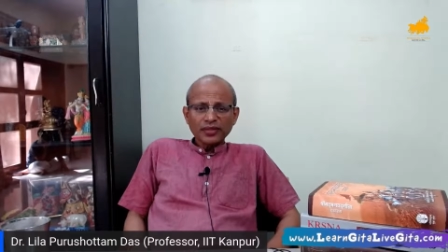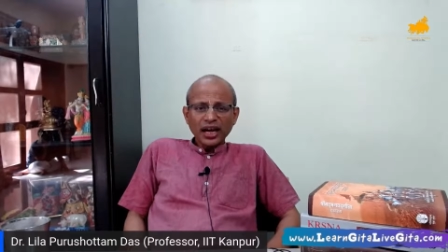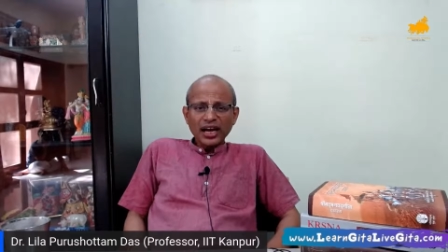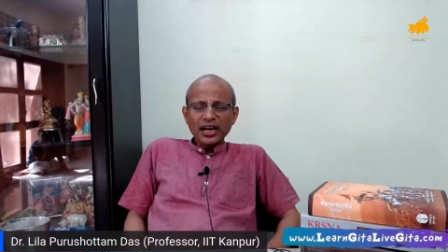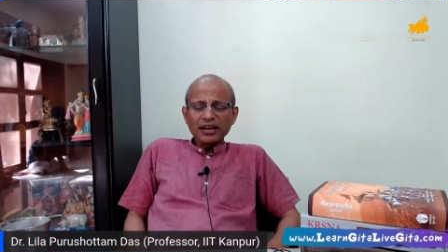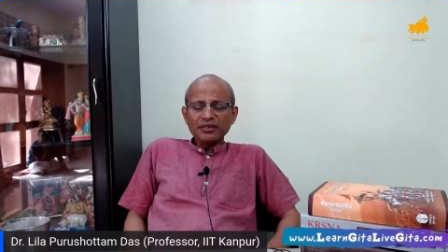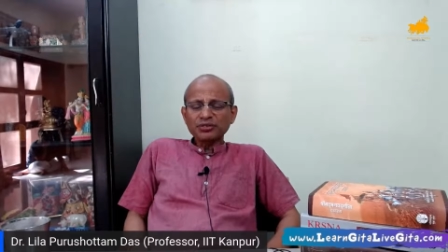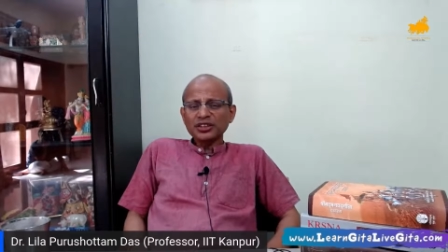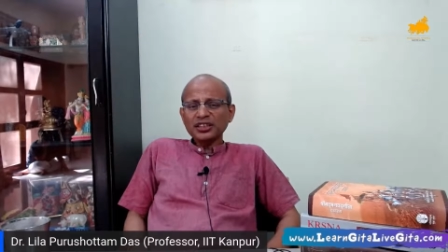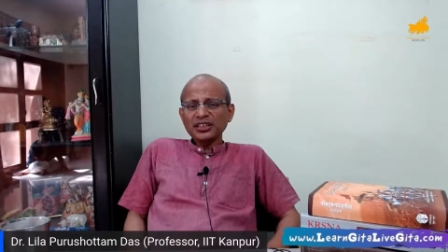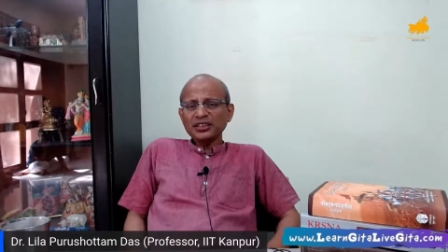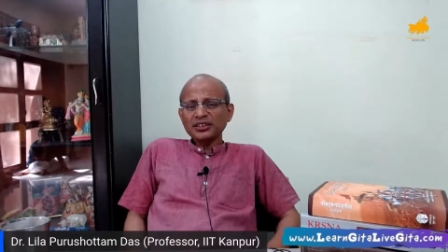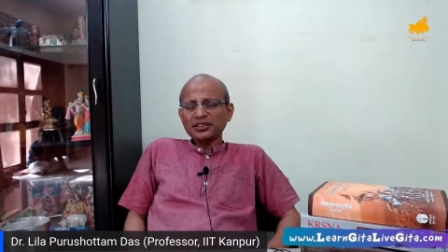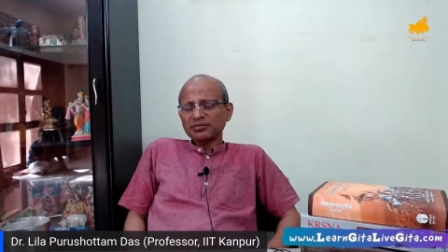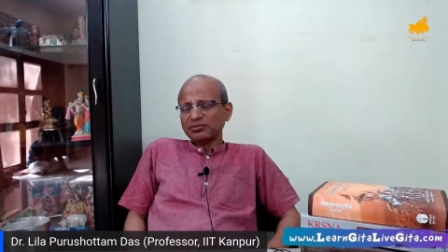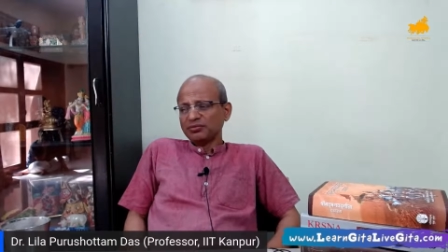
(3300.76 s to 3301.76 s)
I have
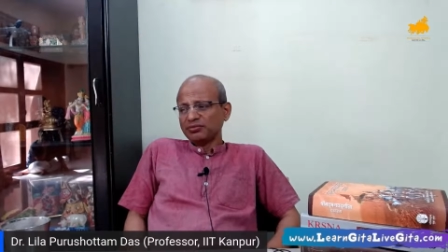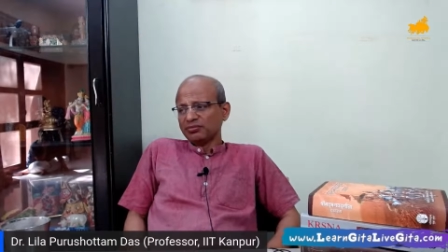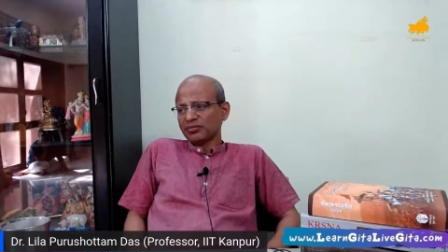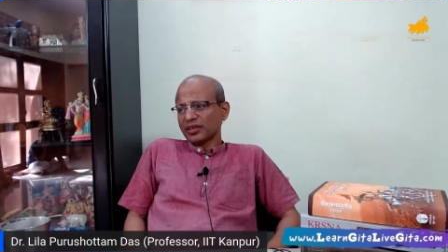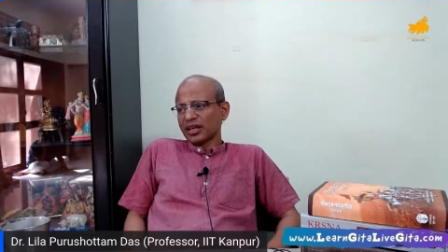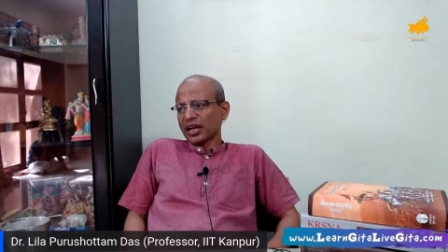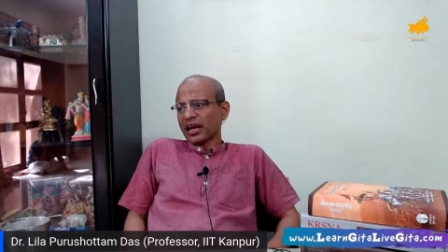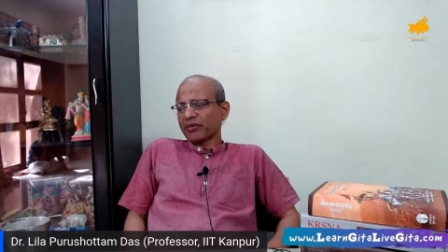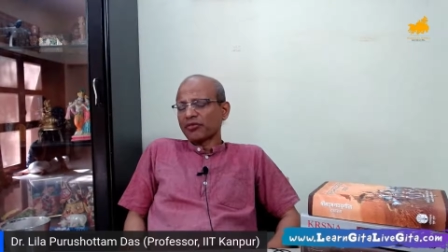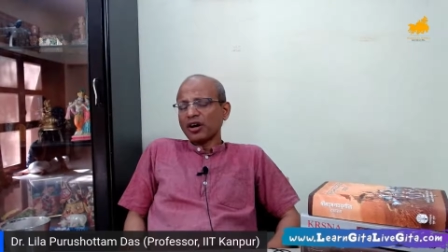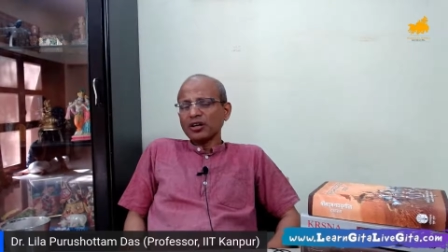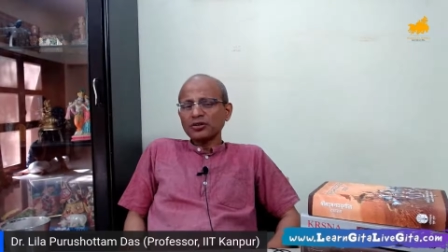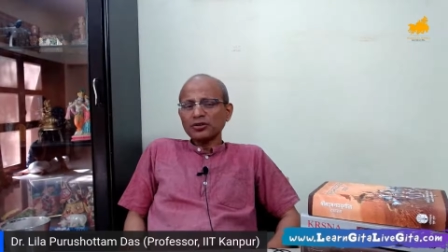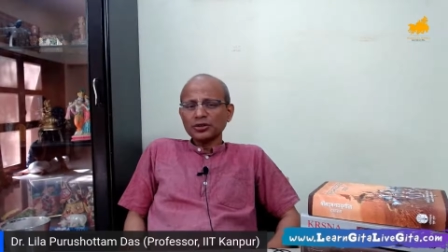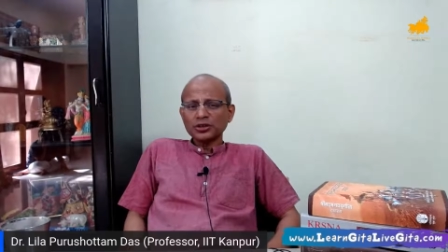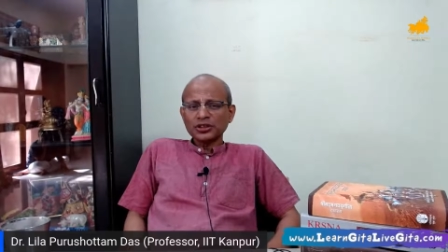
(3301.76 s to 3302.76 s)
seen, I've
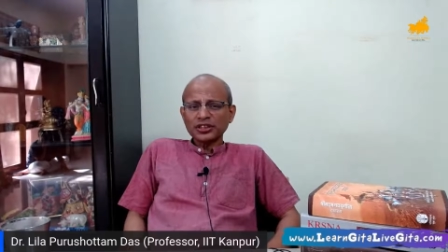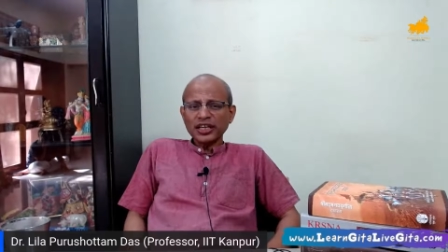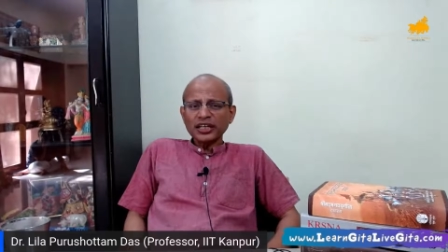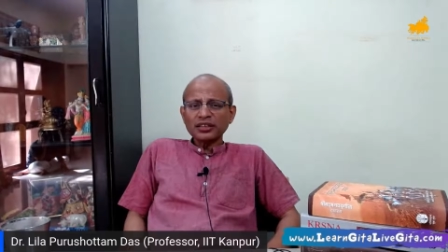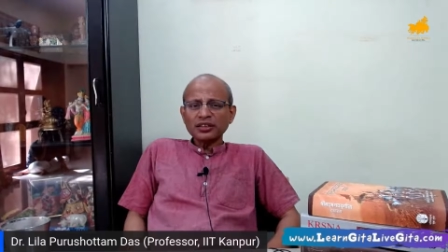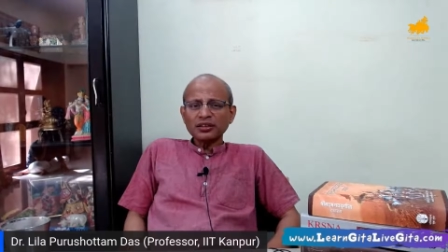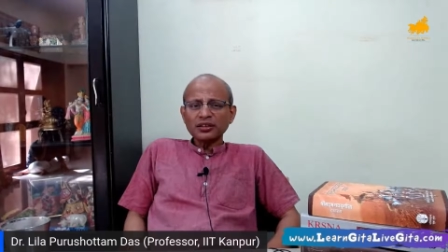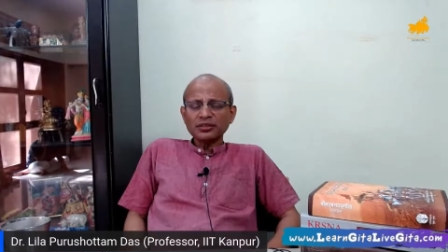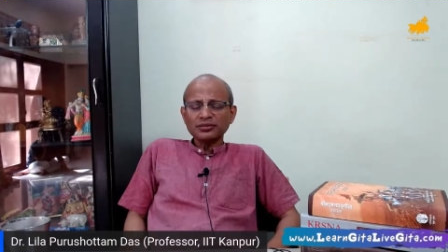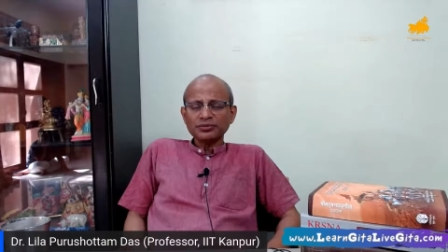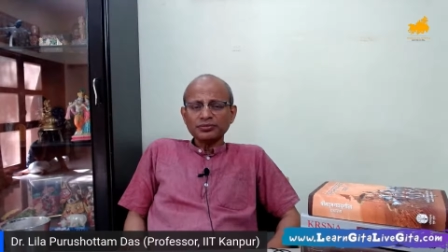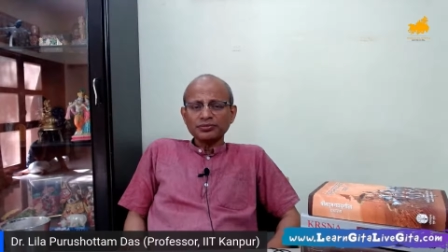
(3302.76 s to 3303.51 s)
gone to Seattle